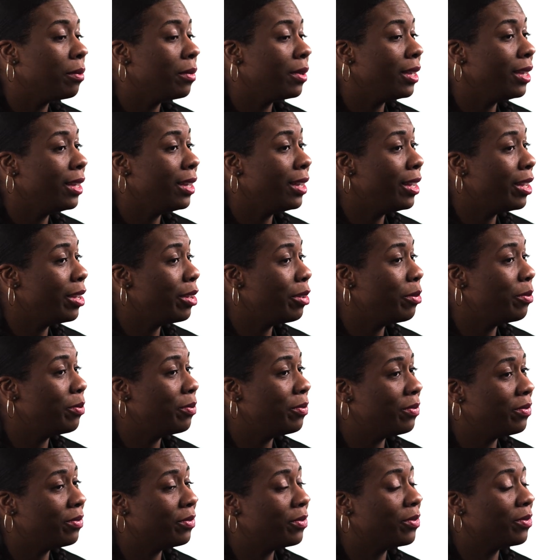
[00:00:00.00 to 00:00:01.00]
Me and
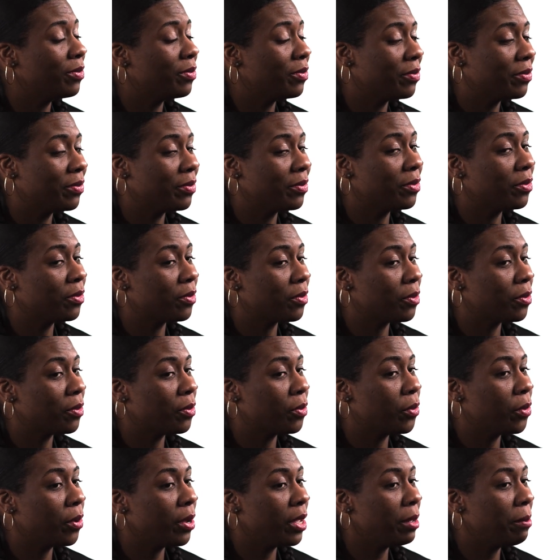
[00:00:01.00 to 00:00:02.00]
him,
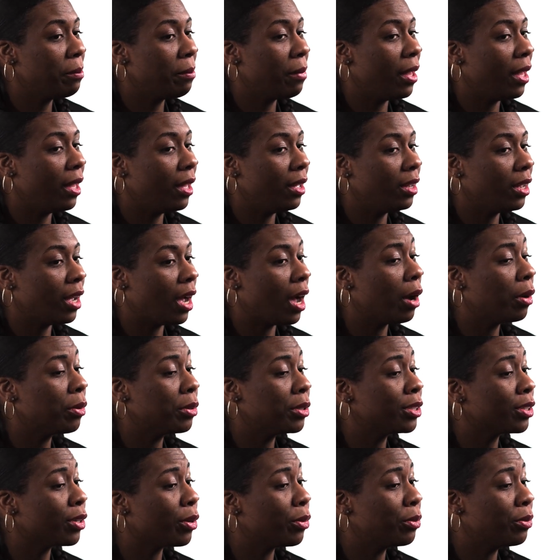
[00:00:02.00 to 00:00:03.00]
we met. I
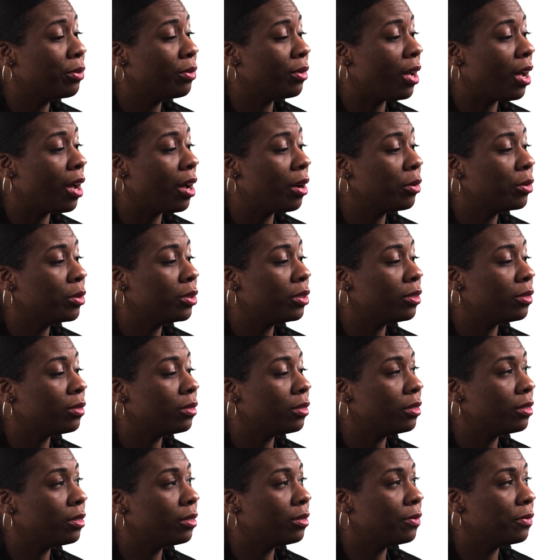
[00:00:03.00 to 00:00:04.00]
was
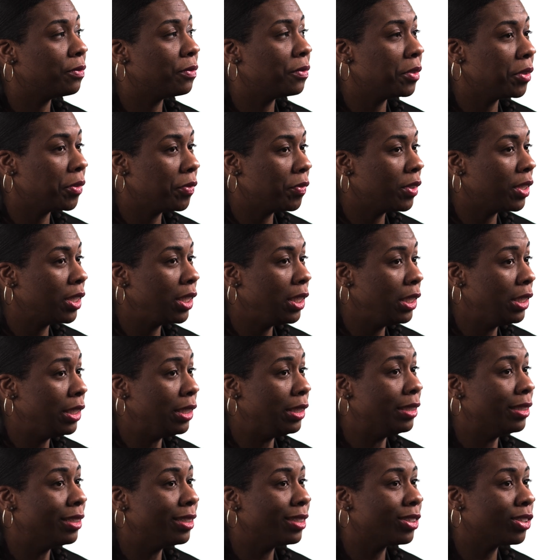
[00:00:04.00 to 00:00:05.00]

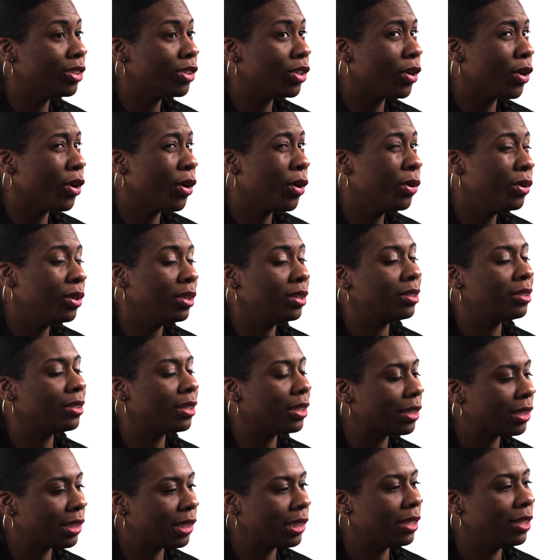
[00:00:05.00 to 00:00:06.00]
15, turning
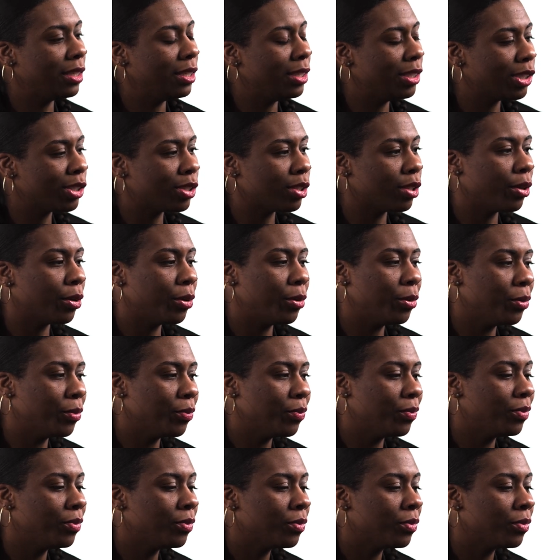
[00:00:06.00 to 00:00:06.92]
16. So